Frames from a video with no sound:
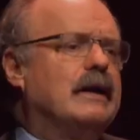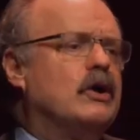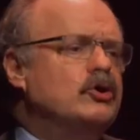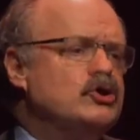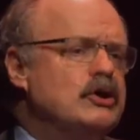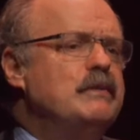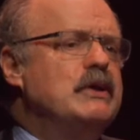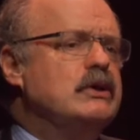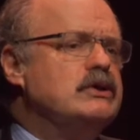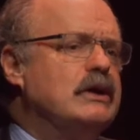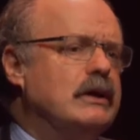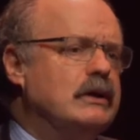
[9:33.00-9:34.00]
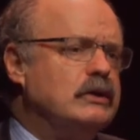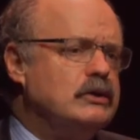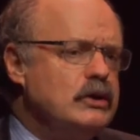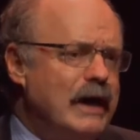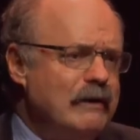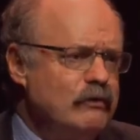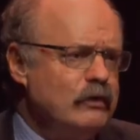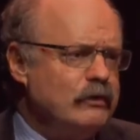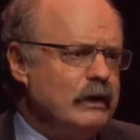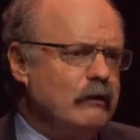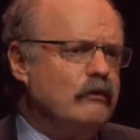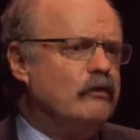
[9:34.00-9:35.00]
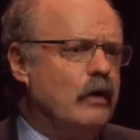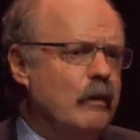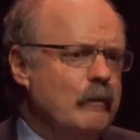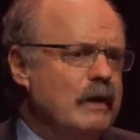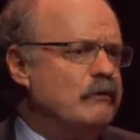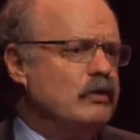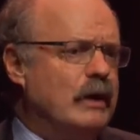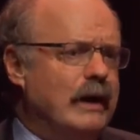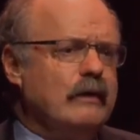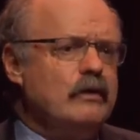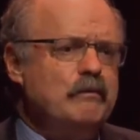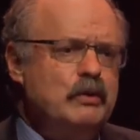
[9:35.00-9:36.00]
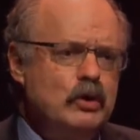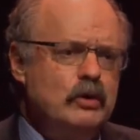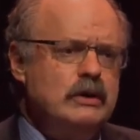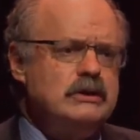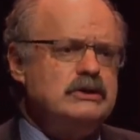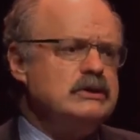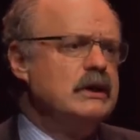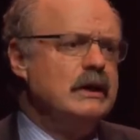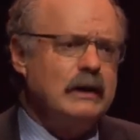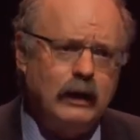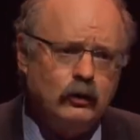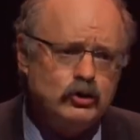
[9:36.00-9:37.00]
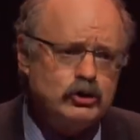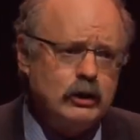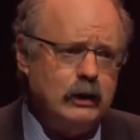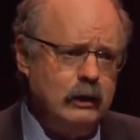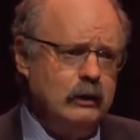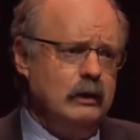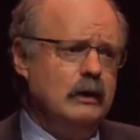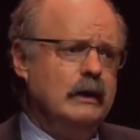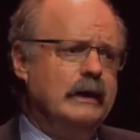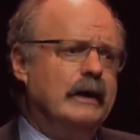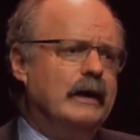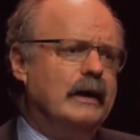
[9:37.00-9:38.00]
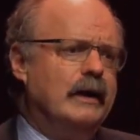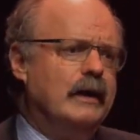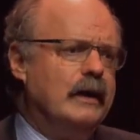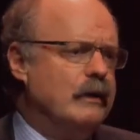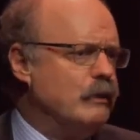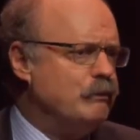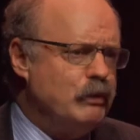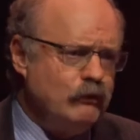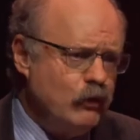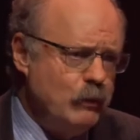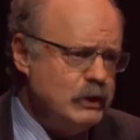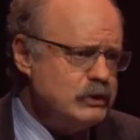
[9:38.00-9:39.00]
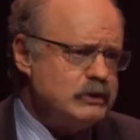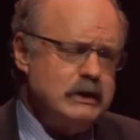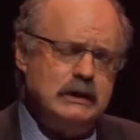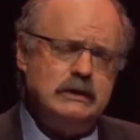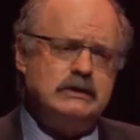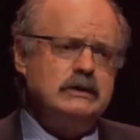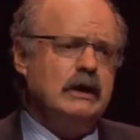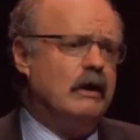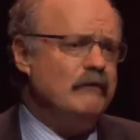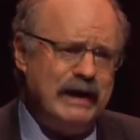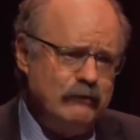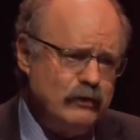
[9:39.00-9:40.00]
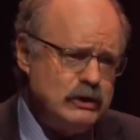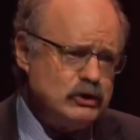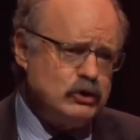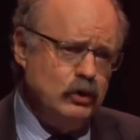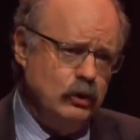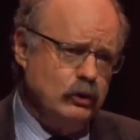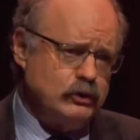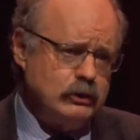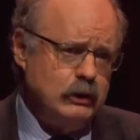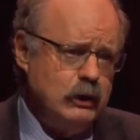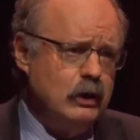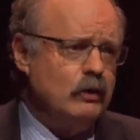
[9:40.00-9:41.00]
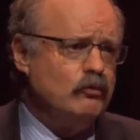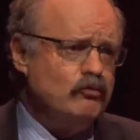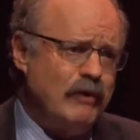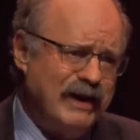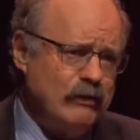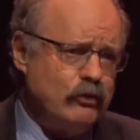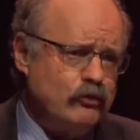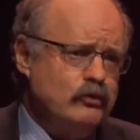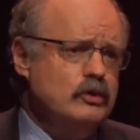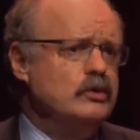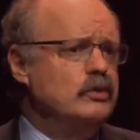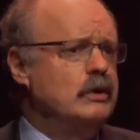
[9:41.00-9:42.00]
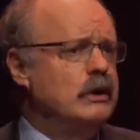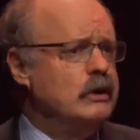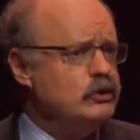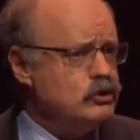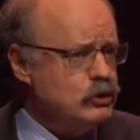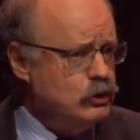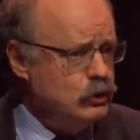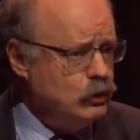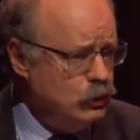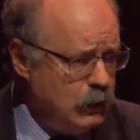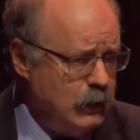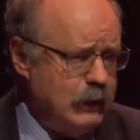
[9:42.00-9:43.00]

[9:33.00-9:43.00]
contribute to everything from, if you like, the purest culture performances of every sort, right through to